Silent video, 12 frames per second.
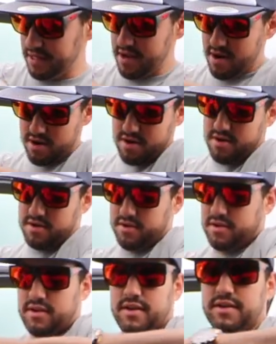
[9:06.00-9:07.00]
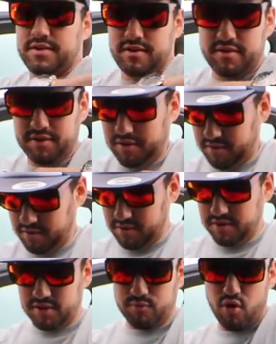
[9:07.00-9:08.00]
in there
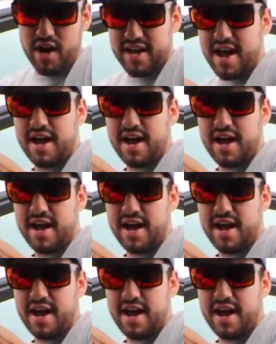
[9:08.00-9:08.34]
some ready